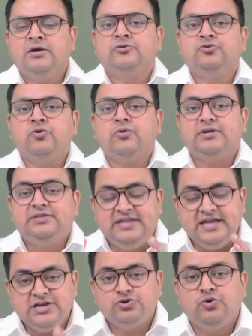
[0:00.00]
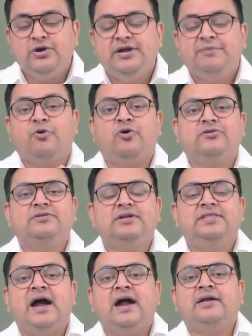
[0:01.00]
So they should deposit
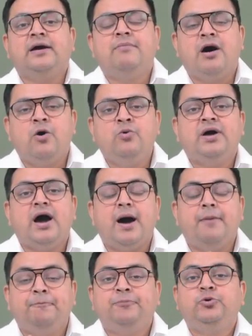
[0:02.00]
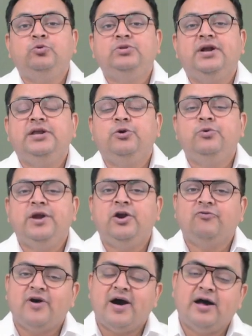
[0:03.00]
that amount up to the due date
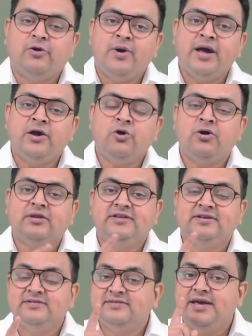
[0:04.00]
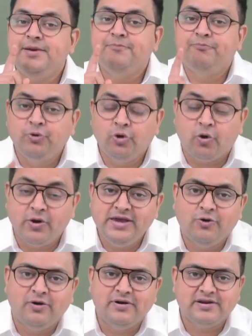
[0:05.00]
of ROI, or this is employee
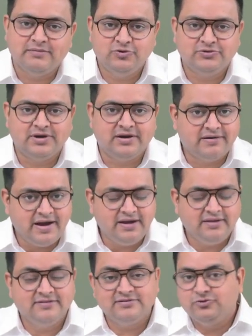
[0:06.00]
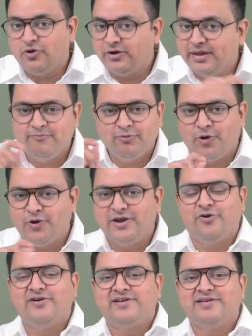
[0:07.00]
contribution, right? This is not employer
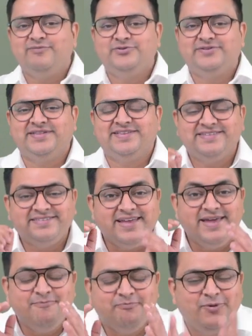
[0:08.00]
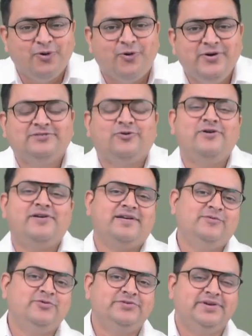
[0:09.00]
contribution. This is employee's
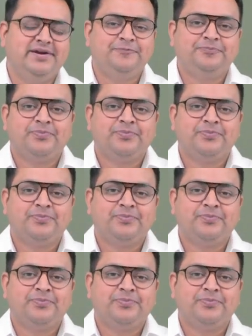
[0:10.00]
contribution.